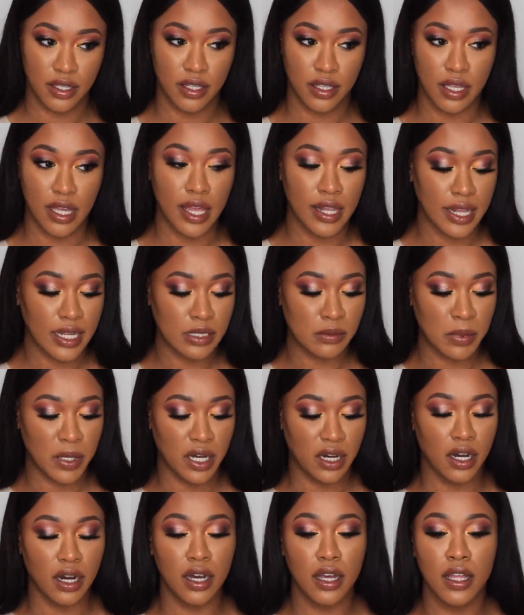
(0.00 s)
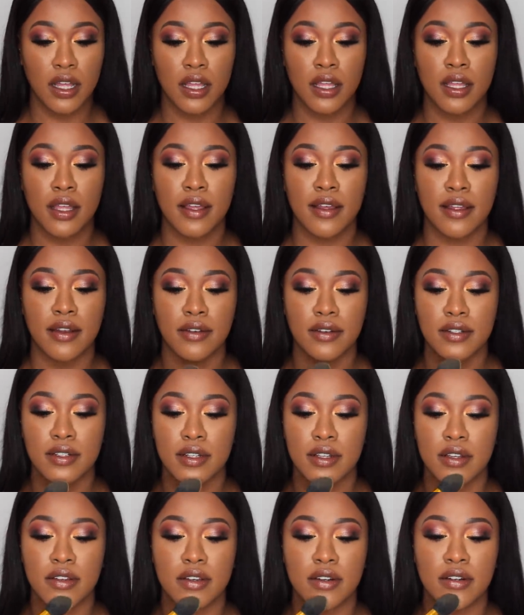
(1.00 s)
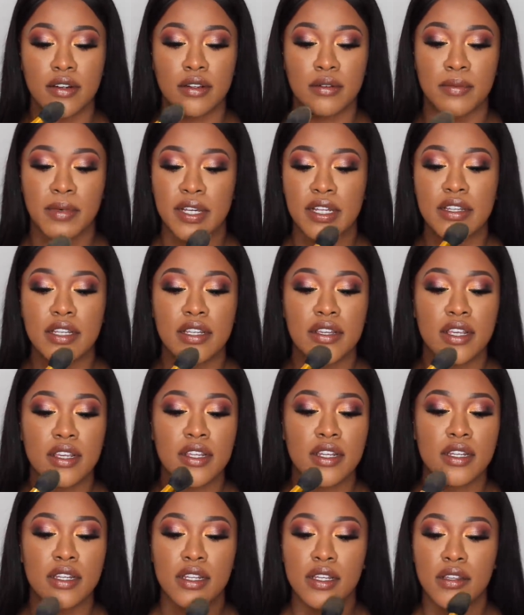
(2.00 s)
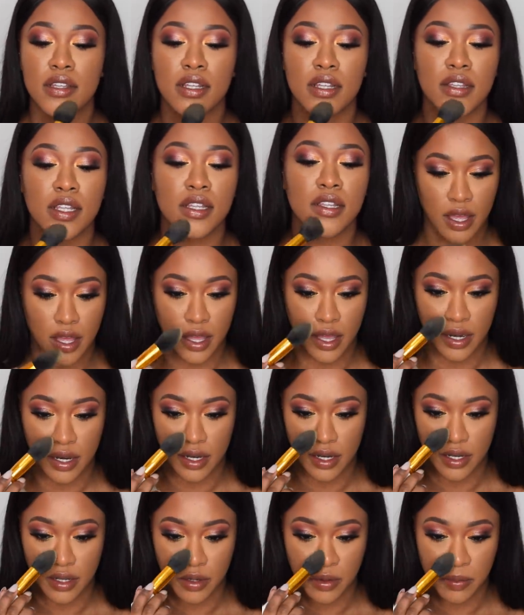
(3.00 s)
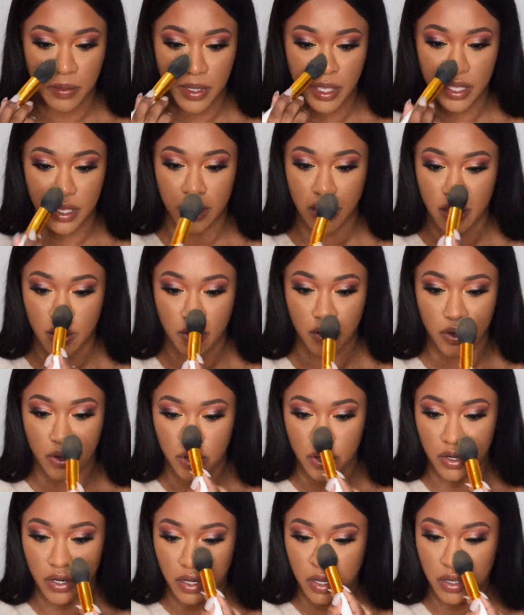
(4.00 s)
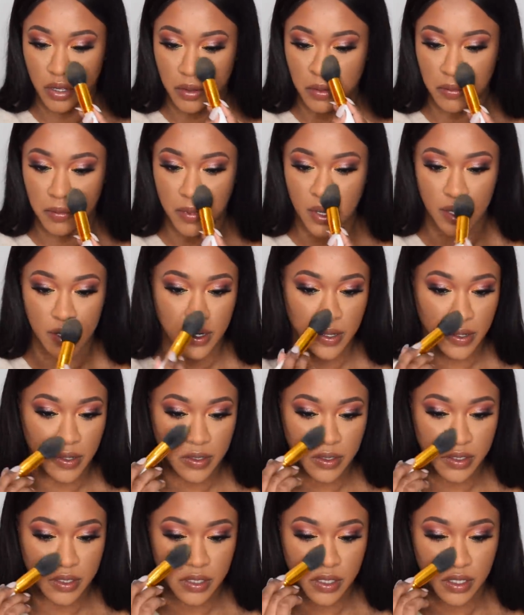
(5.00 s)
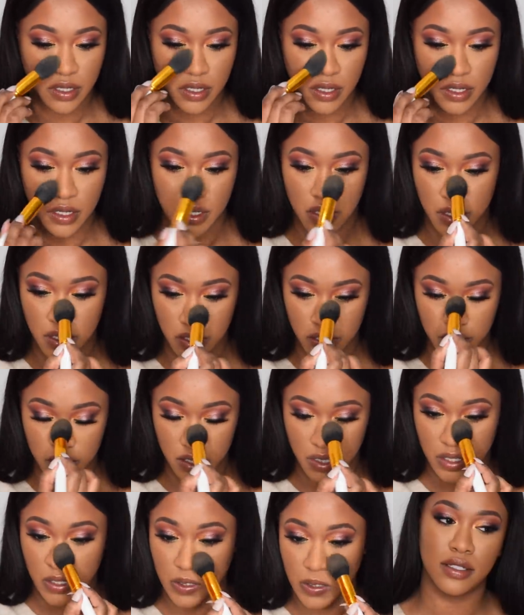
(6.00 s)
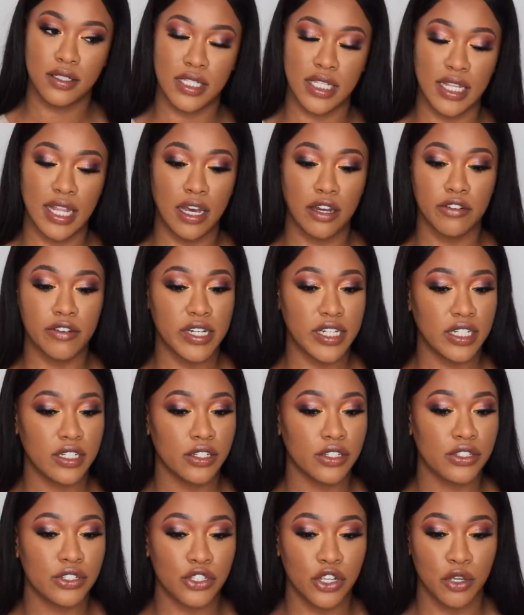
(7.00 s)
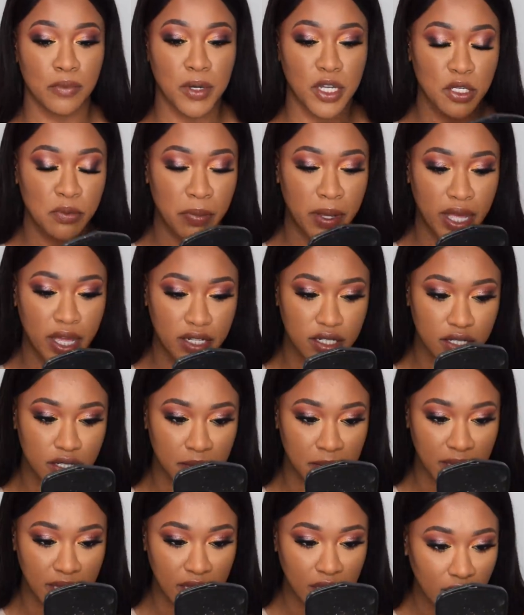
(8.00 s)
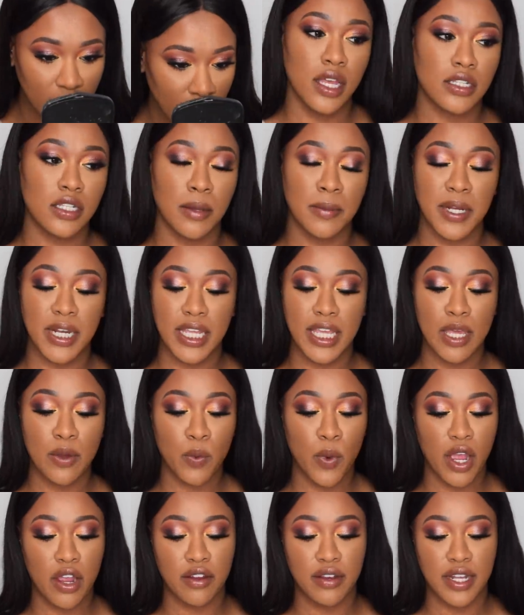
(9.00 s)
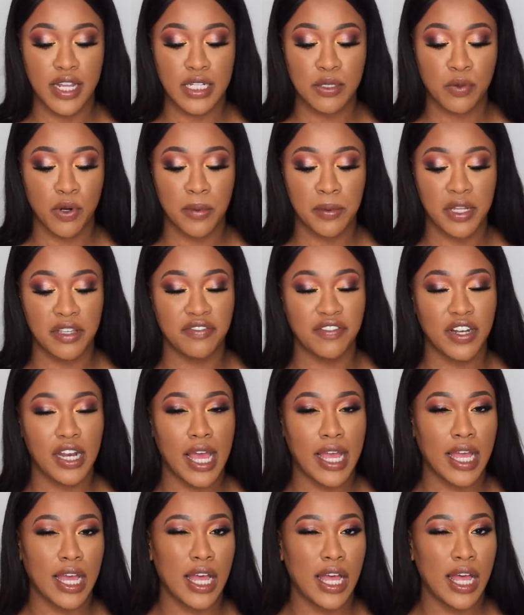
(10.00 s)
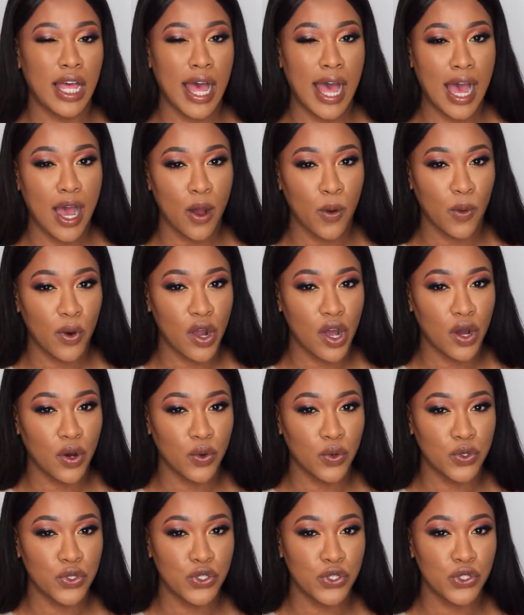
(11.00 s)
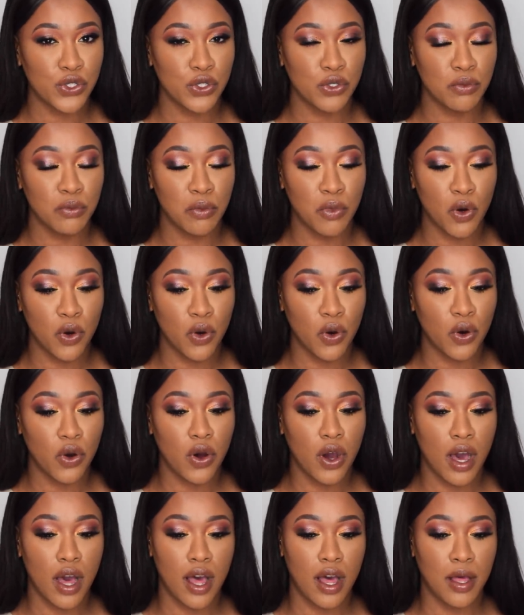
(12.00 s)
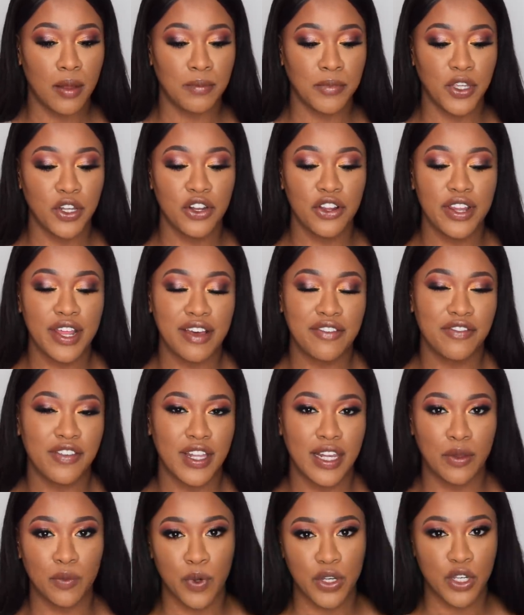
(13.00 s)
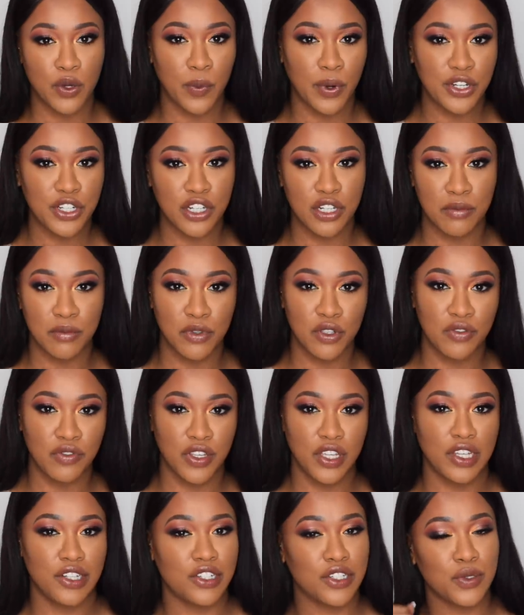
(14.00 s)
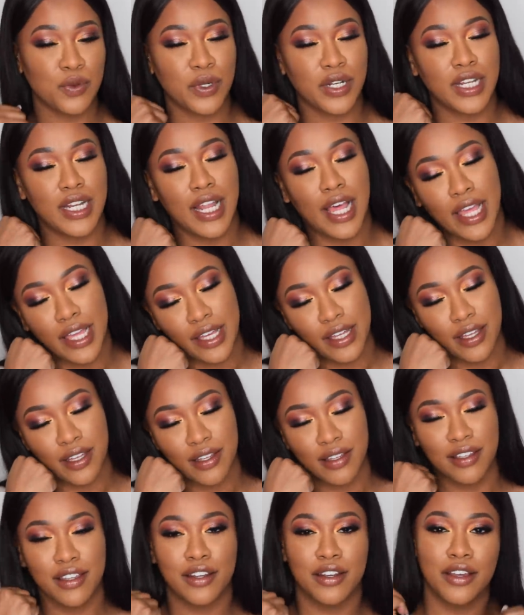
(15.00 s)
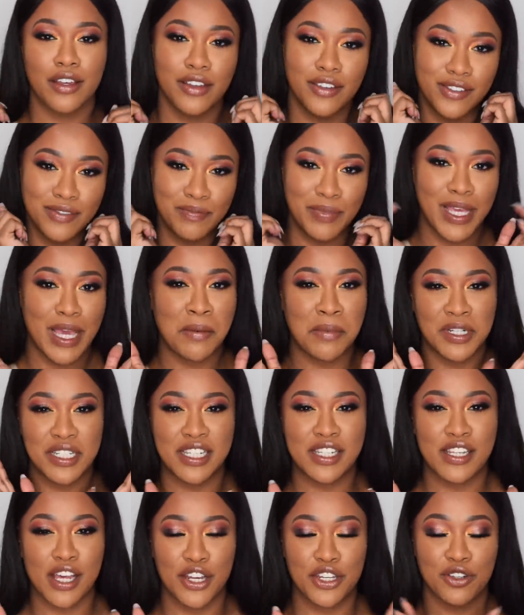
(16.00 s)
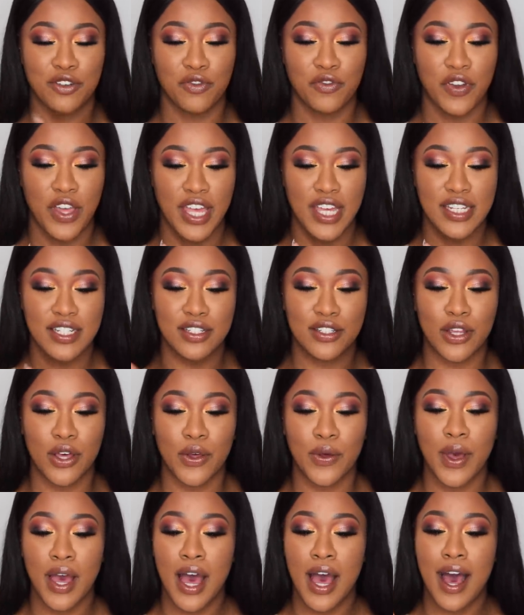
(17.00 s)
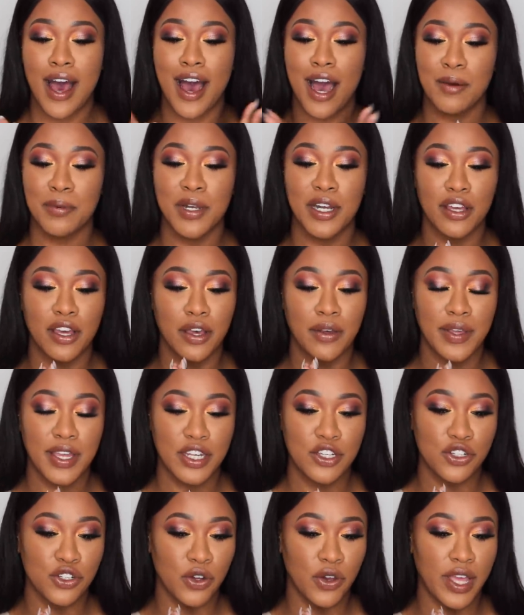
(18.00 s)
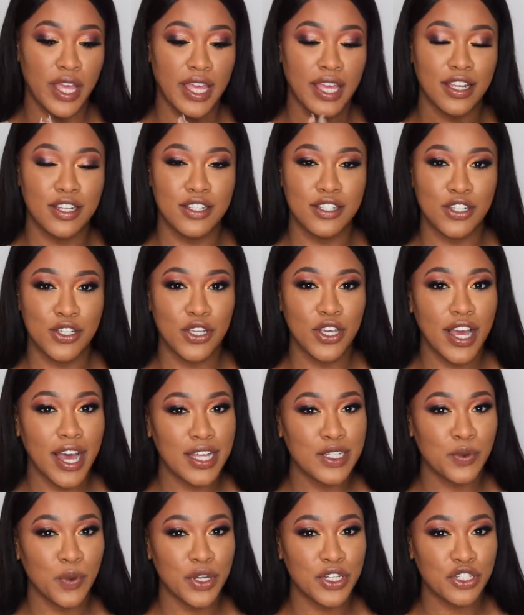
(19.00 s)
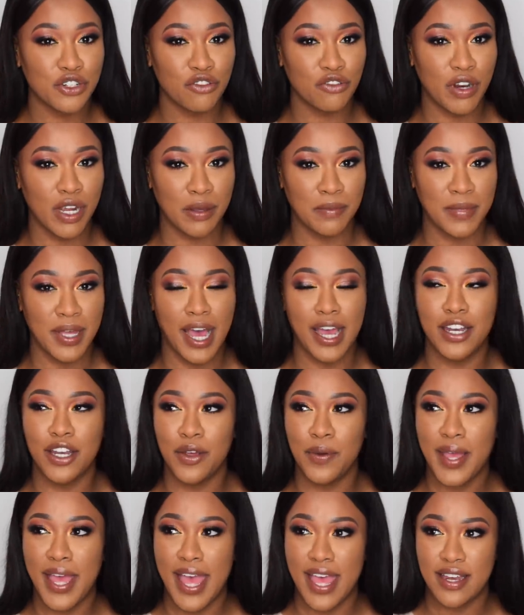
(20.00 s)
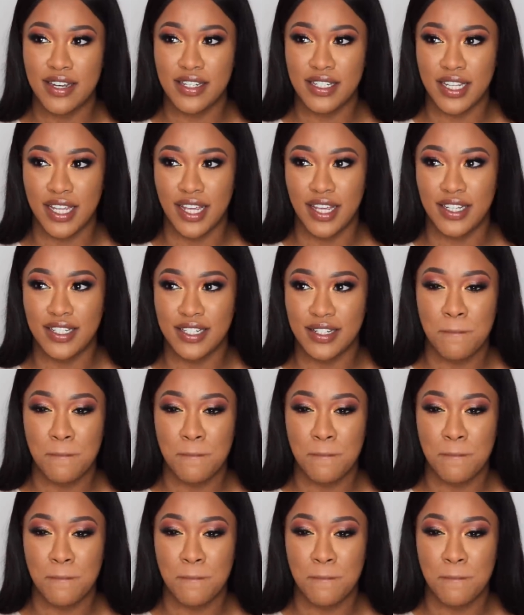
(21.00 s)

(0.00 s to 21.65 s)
Yeah, that's better. And also on my chin and a little bit on my nose. See, that already looks so much better to me. So I'm gonna keep wearing this probably for like an hour or two more. You know that feeling when you're watching a movie, you just wanna like, you know, be able to touch your face. So I'm gonna go enjoy. Do you guys watch Grimm? I know it ended,